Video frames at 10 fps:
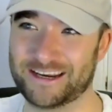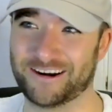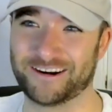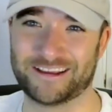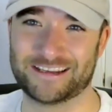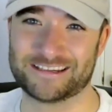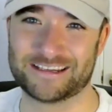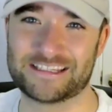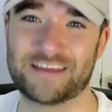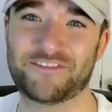It's
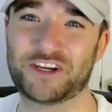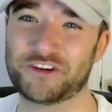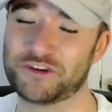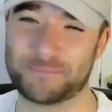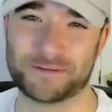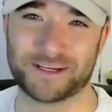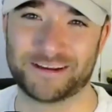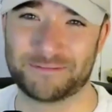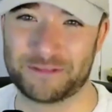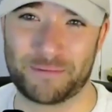saving you a trip they're
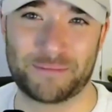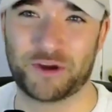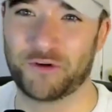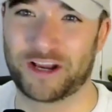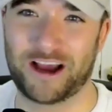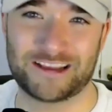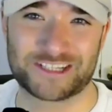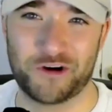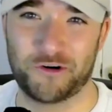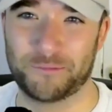probably going to Costco
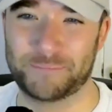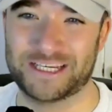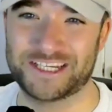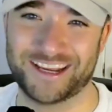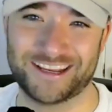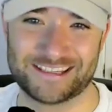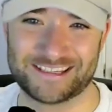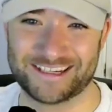or BJ's